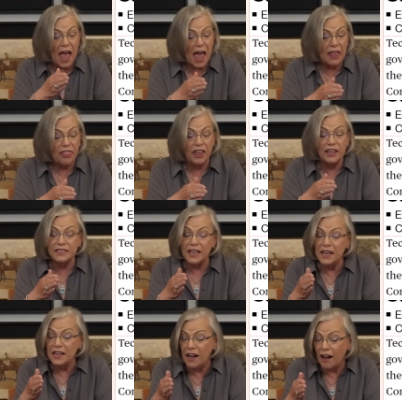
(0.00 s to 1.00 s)
Ethics
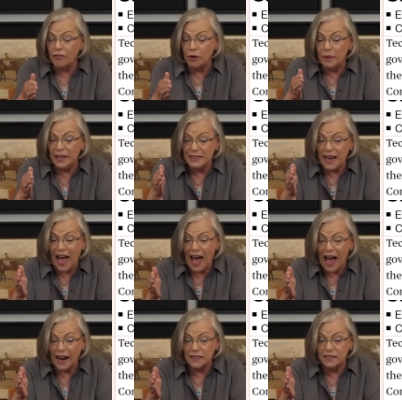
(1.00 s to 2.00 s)
in Government
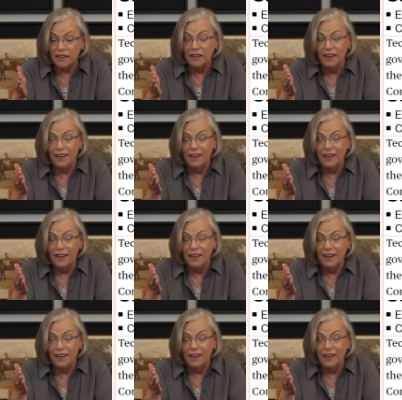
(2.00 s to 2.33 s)
Act